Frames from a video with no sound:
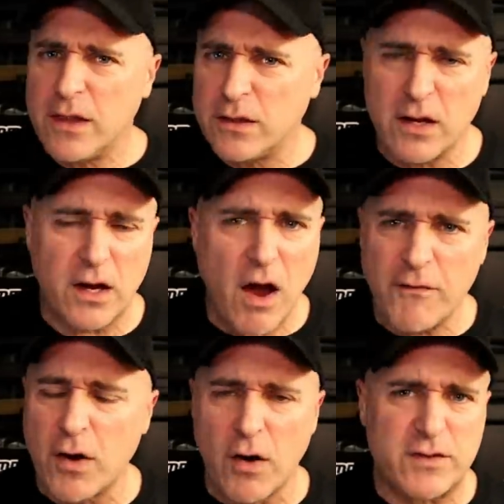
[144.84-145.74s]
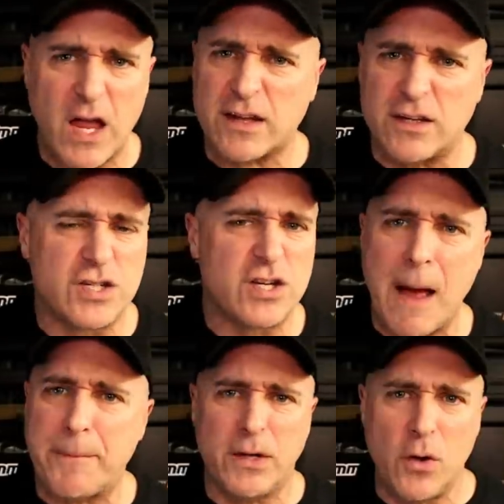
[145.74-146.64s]
The, the, governor of Texas should
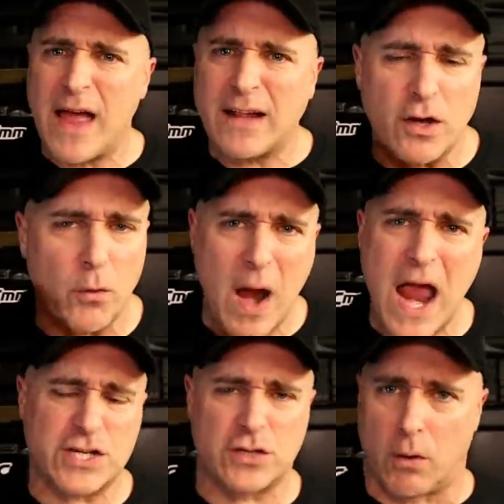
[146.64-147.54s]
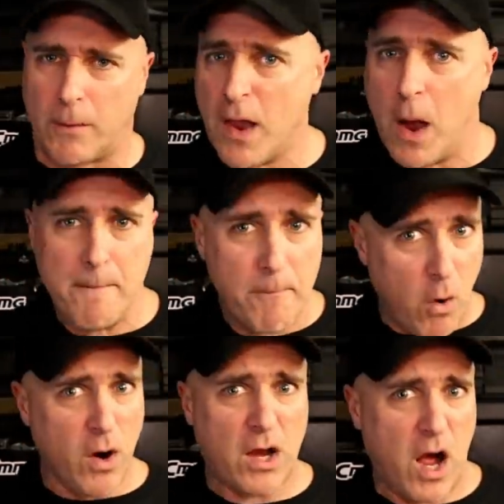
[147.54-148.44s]
not be doing that's irrational.
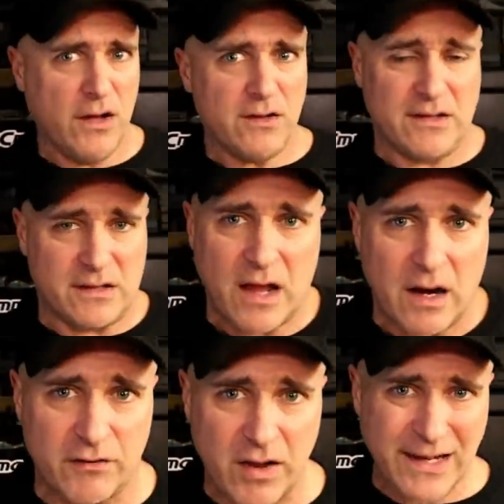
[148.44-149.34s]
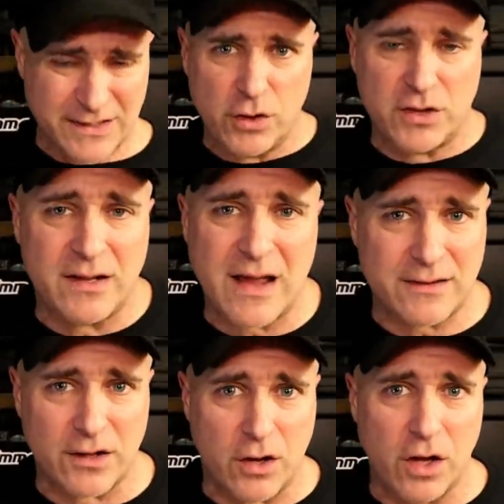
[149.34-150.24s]
More guns instead of less. You think
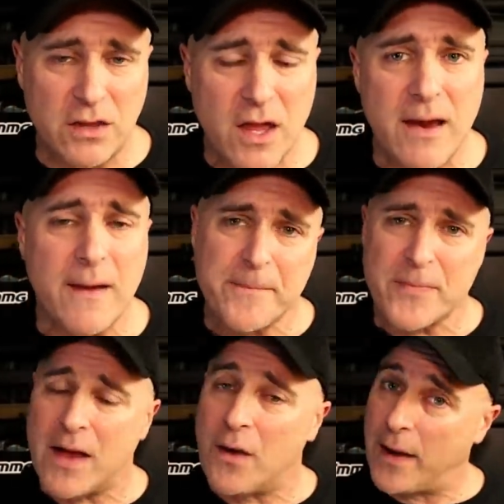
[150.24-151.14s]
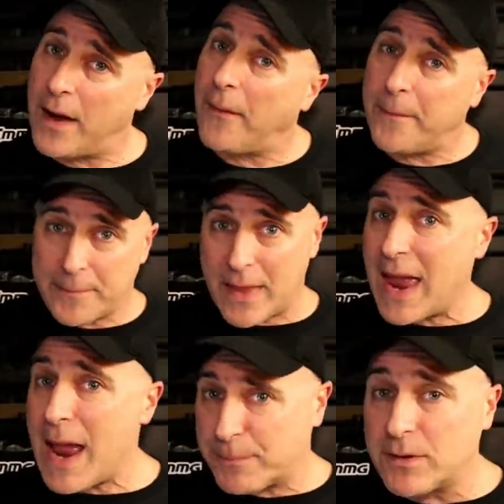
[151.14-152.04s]
that's a good thing? Well,
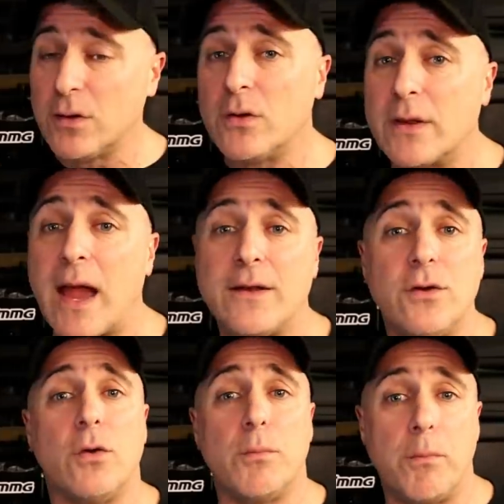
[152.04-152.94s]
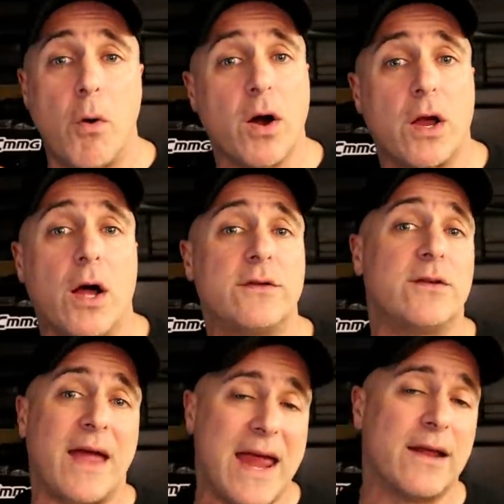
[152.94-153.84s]
absolutely I do. More guns
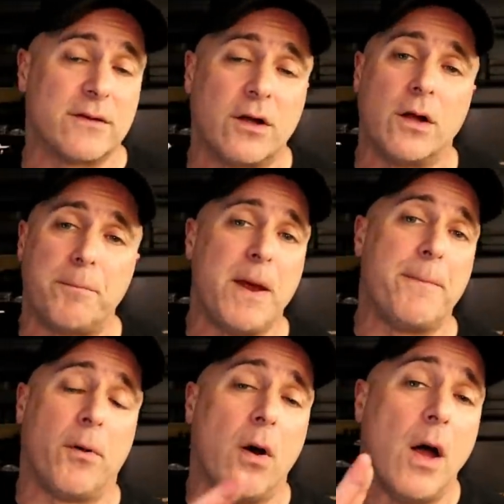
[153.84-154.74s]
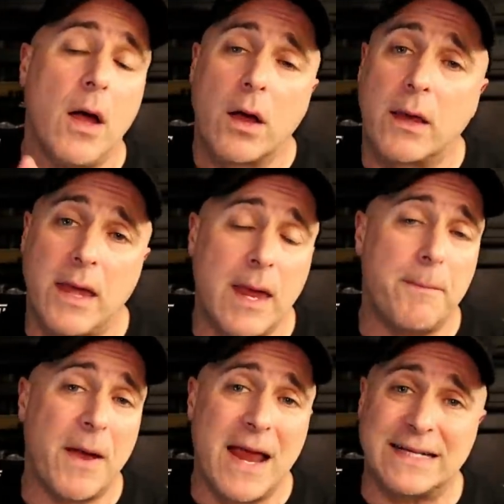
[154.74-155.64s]
in the hands of good people
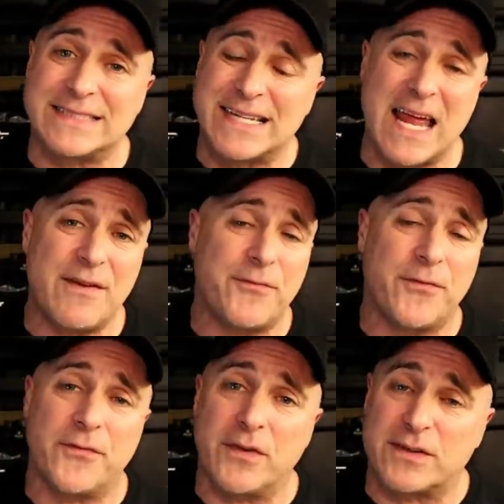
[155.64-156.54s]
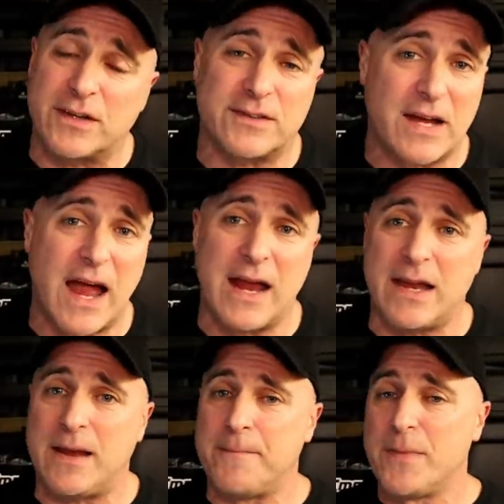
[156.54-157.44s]
keep a safe
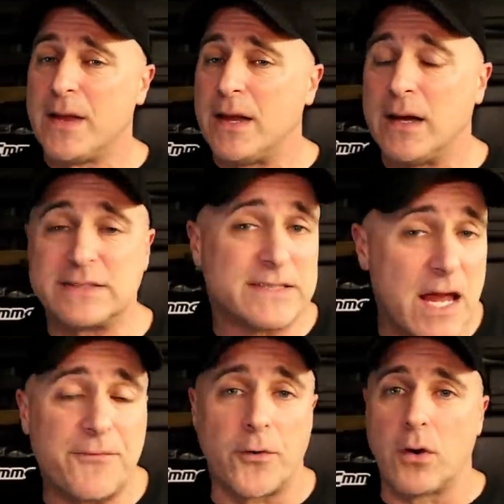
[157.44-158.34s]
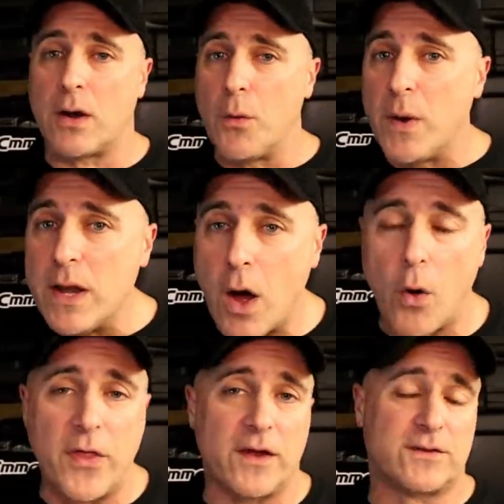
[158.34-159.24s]
society uh, safer, and we
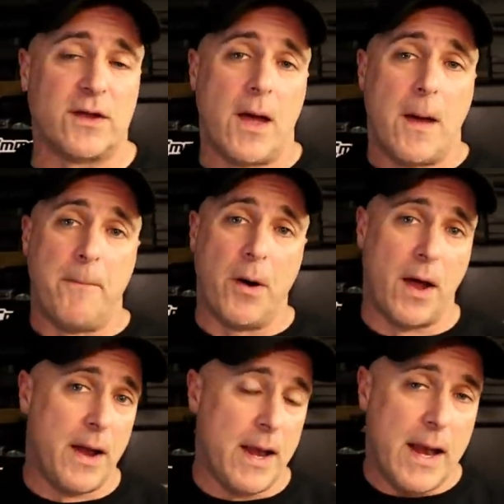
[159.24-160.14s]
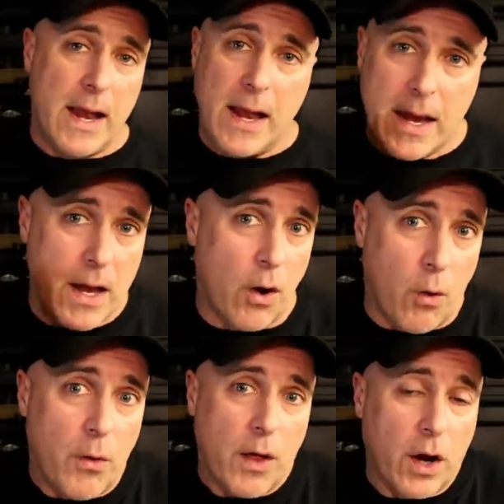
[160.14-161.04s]
know this. But you
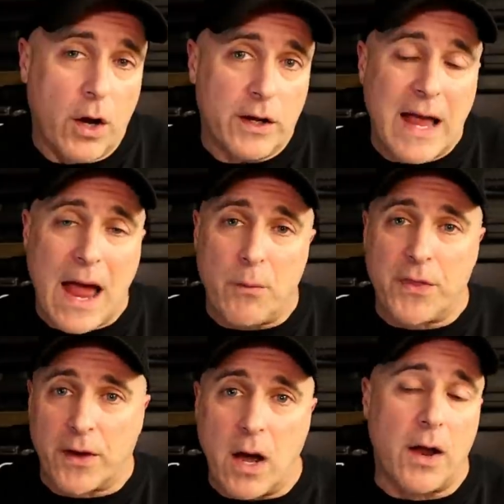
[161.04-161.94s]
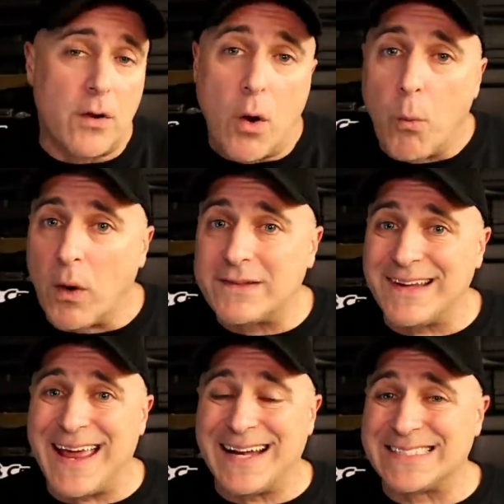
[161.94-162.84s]
know, a good guy with a gun once
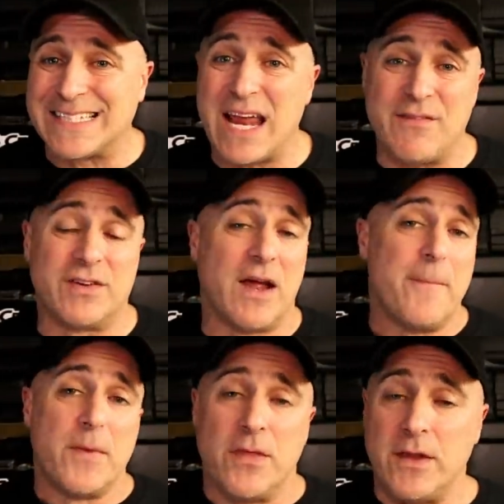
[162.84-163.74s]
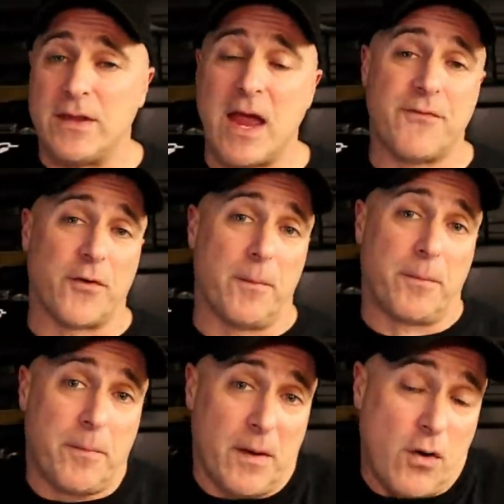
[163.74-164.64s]
again saves the day
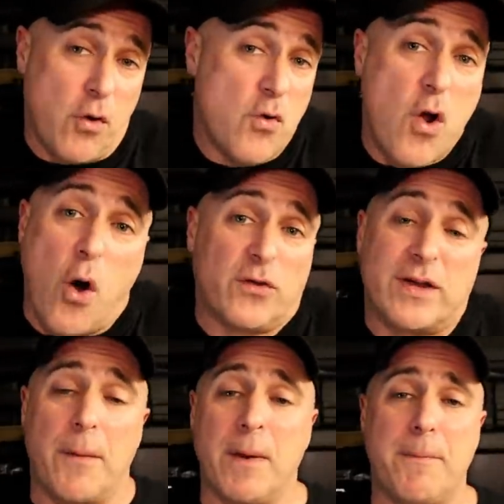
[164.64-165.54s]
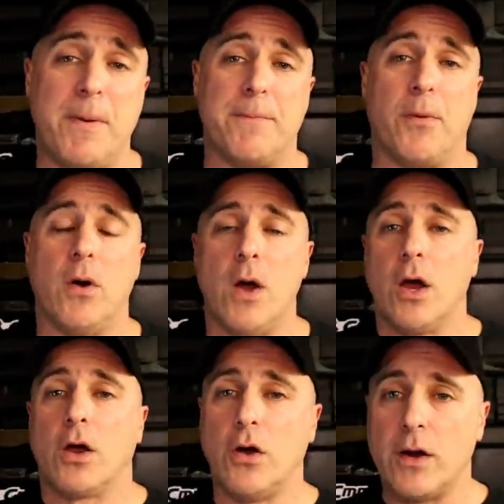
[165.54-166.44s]
from who knows how many people
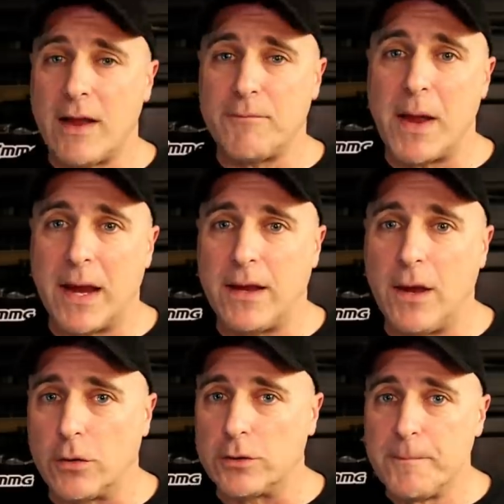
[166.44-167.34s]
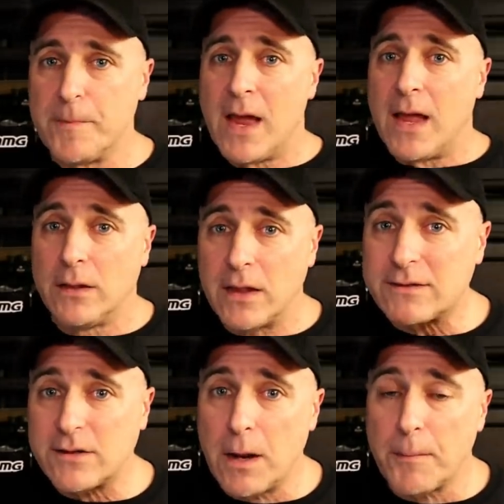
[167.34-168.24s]
could have been killed.
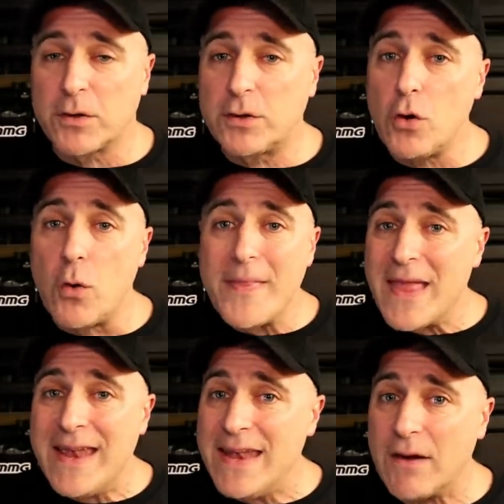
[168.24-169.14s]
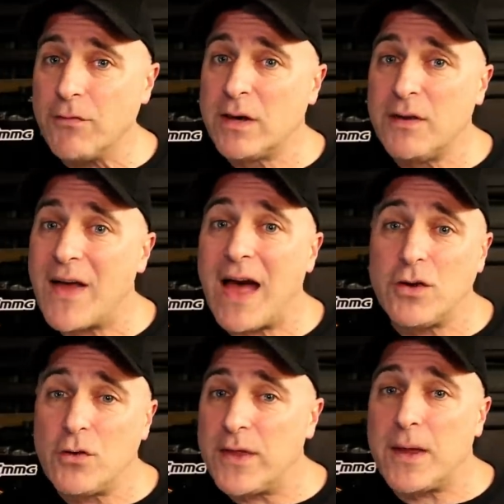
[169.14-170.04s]
Lesson number two, never
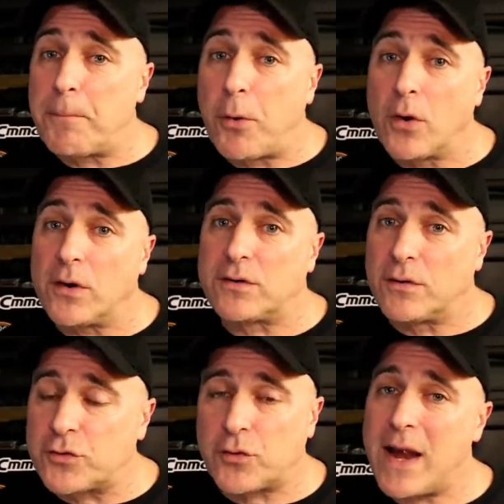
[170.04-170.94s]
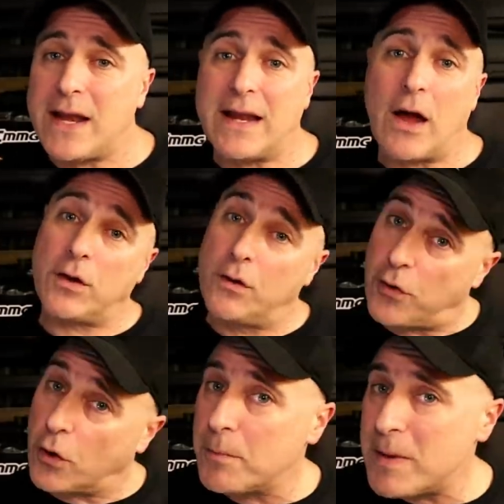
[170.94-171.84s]
devalue the importance of training. Now,
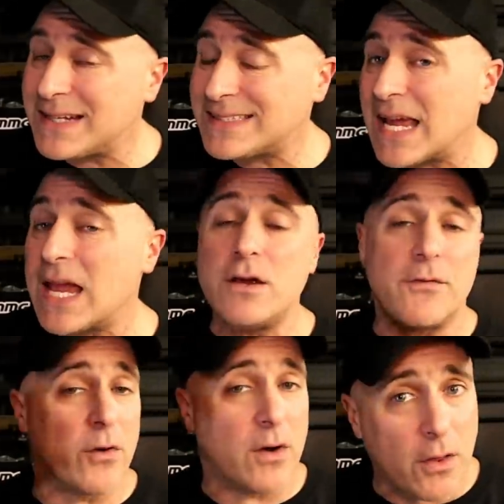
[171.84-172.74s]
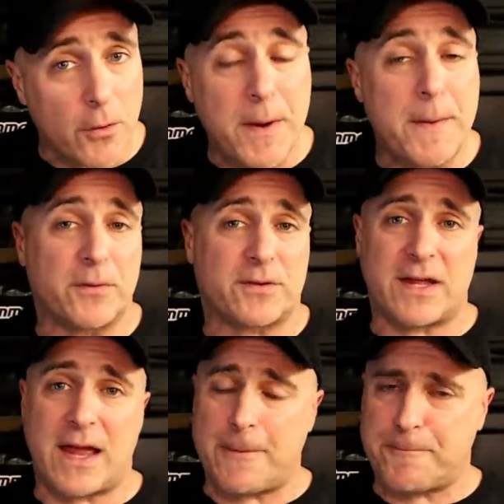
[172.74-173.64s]
you've heard me say it, you've heard other people
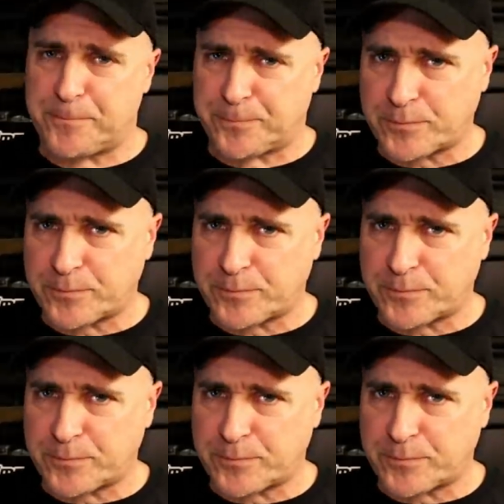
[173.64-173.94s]
say it,